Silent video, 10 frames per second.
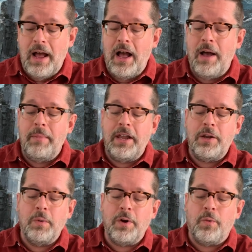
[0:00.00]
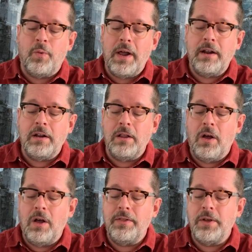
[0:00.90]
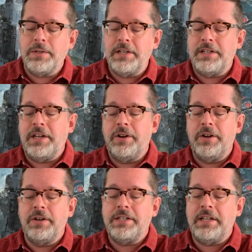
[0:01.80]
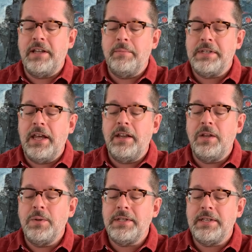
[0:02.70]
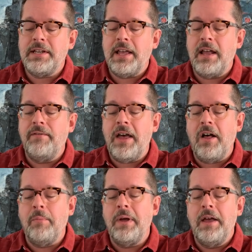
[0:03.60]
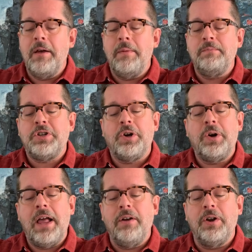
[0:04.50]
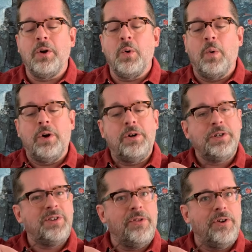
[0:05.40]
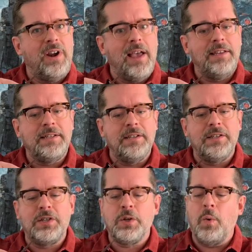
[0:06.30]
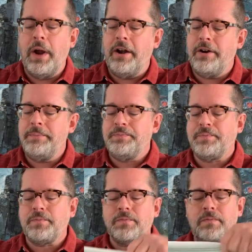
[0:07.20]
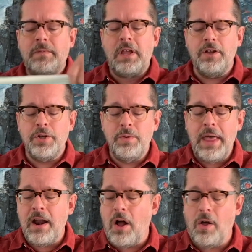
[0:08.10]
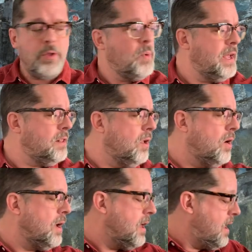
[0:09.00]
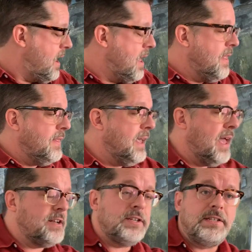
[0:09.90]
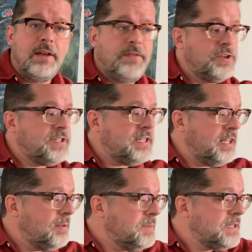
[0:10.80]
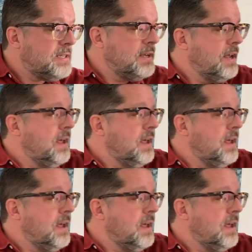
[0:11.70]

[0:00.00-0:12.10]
Um, and you want to run it along those interior seams and use this to kind of help turn out your corners so they're nice and square. And do that all the way along the edges of your seams.